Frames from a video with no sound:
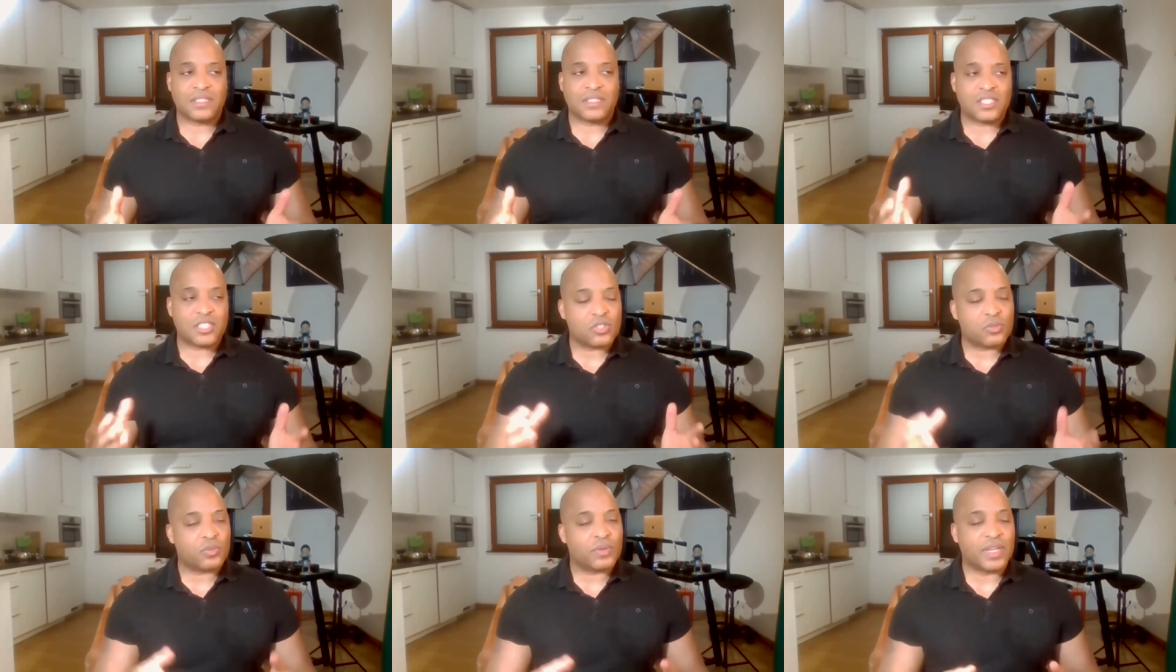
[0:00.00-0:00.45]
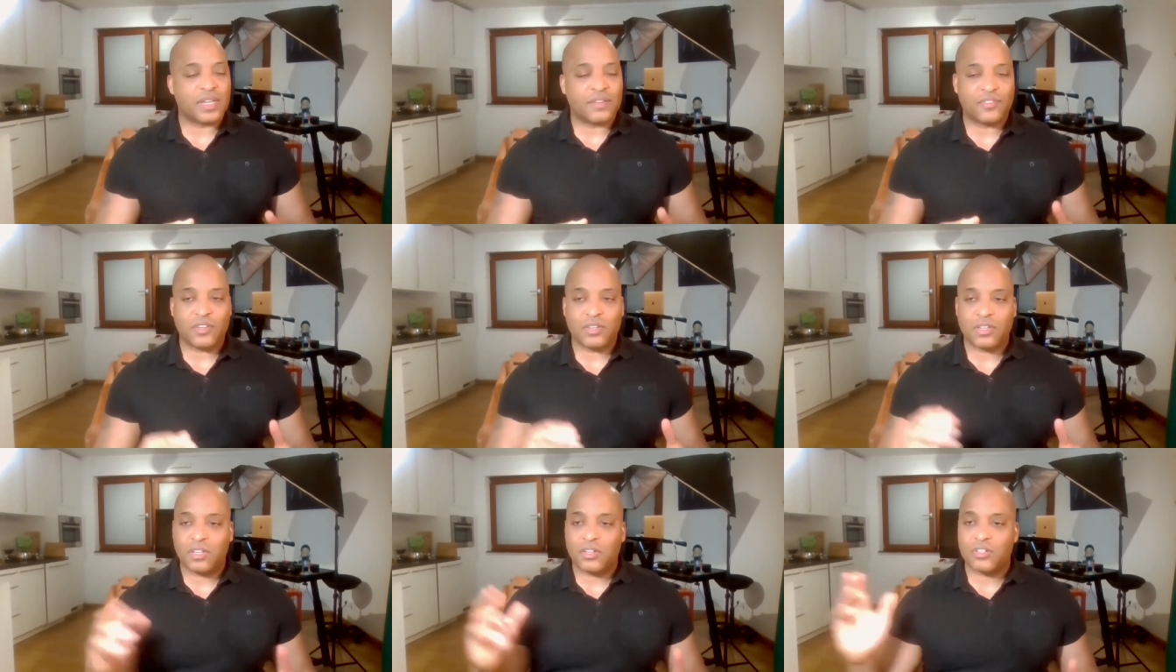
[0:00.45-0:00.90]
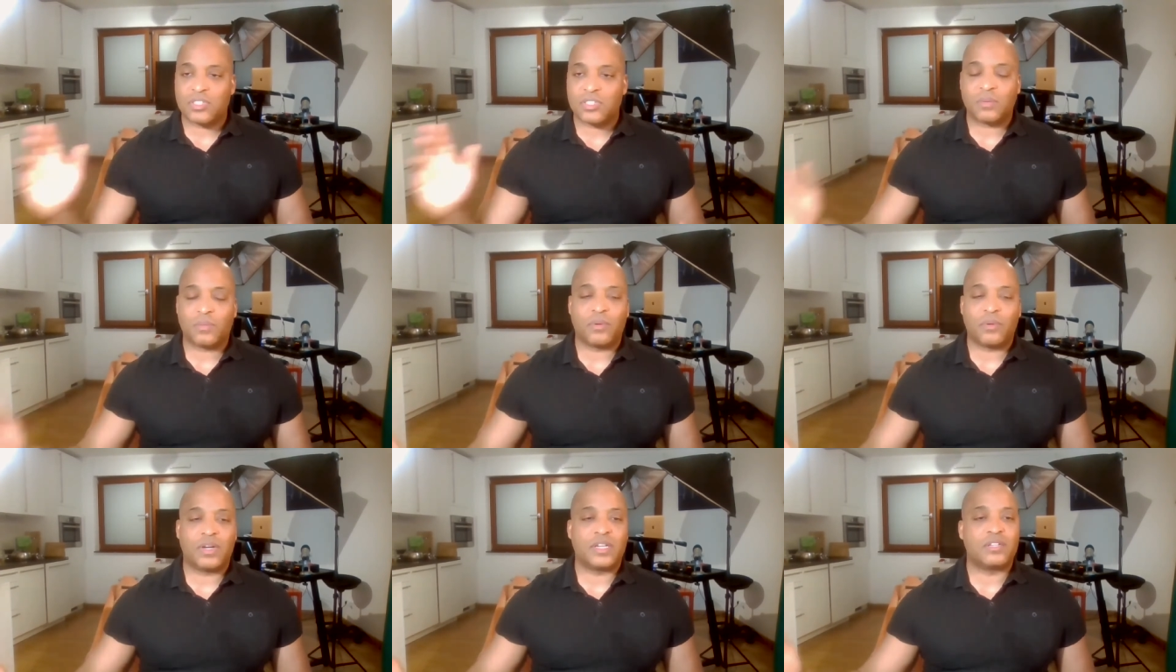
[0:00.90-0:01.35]
just if you know
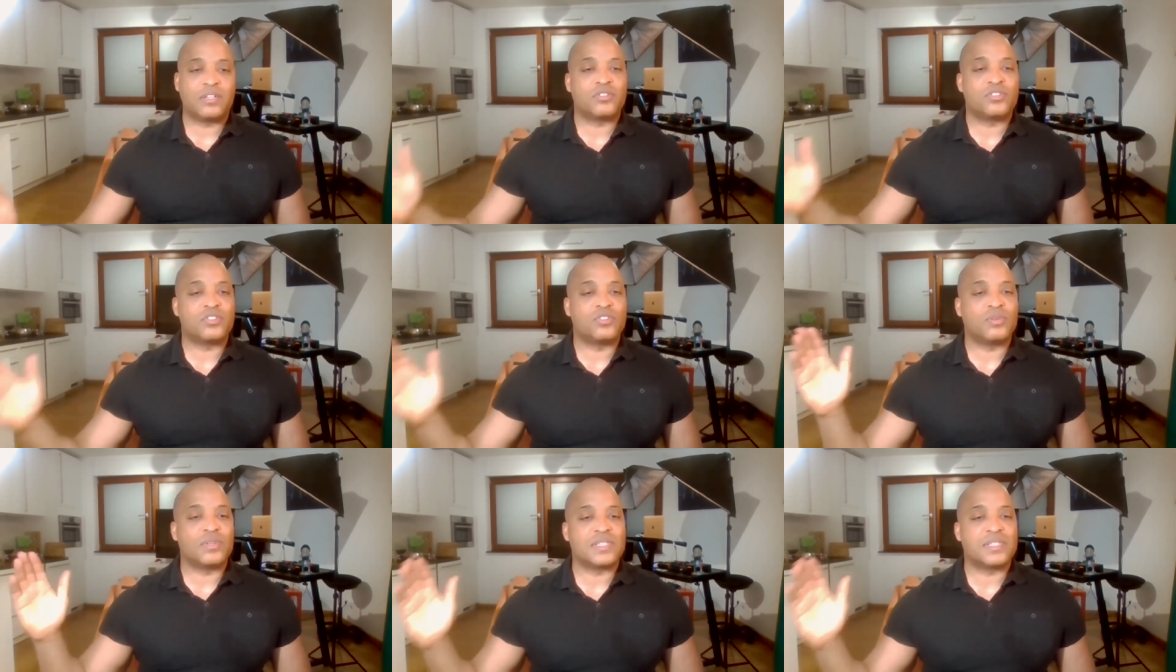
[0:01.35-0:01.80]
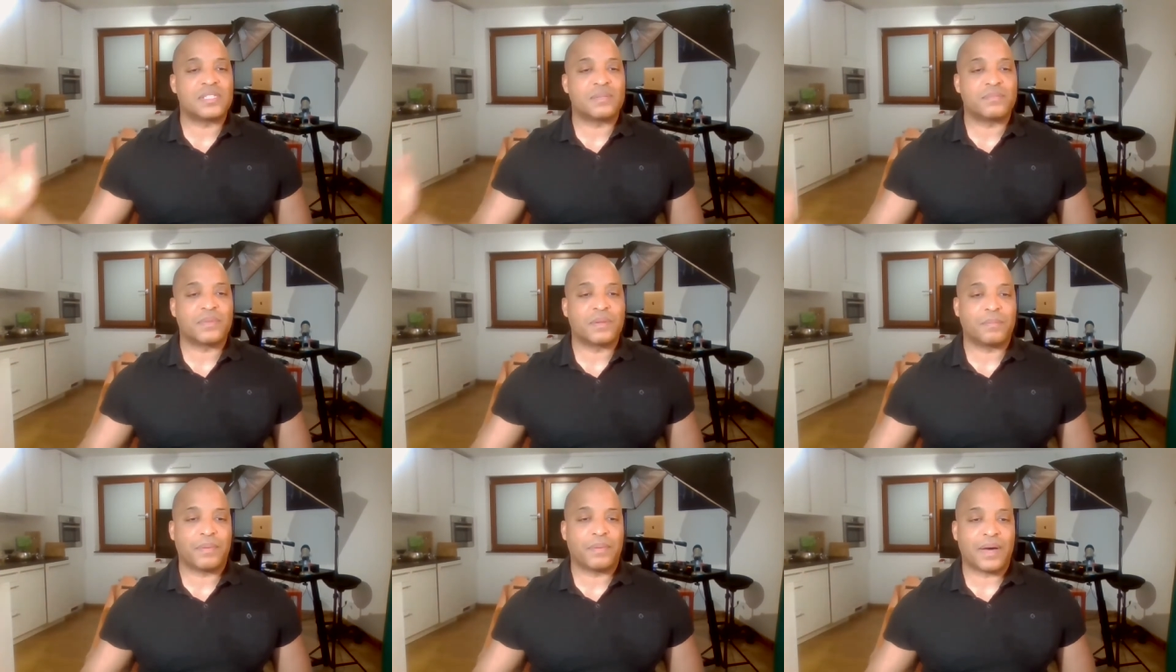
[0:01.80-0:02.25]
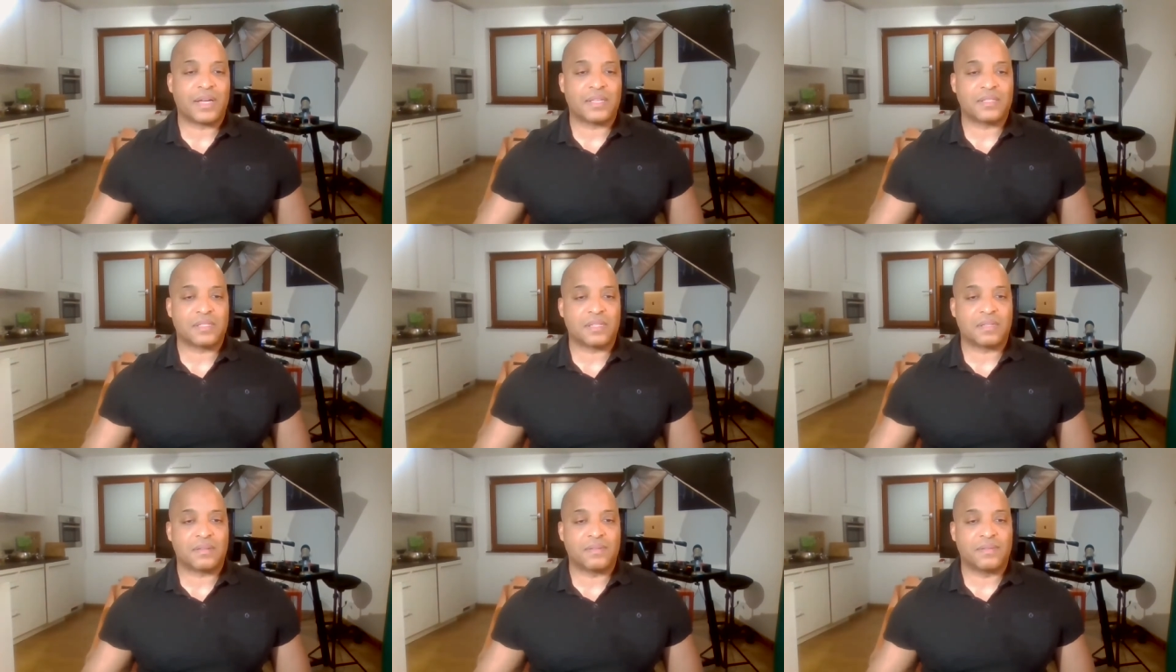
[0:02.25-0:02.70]
someone who's doing something
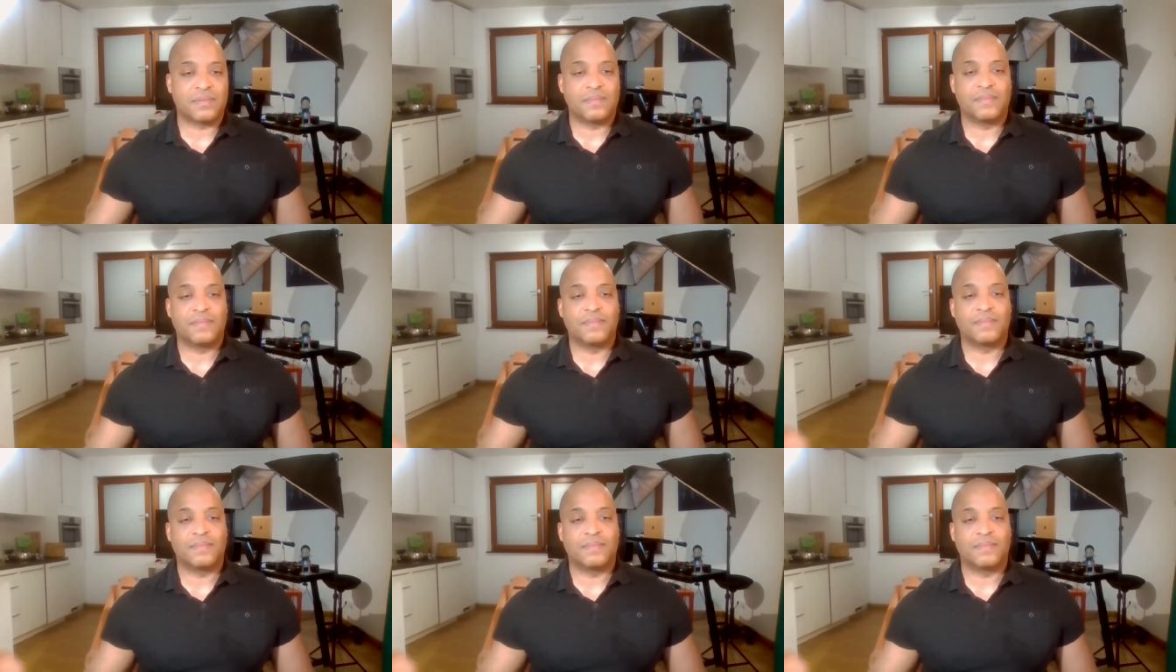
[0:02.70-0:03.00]
positive,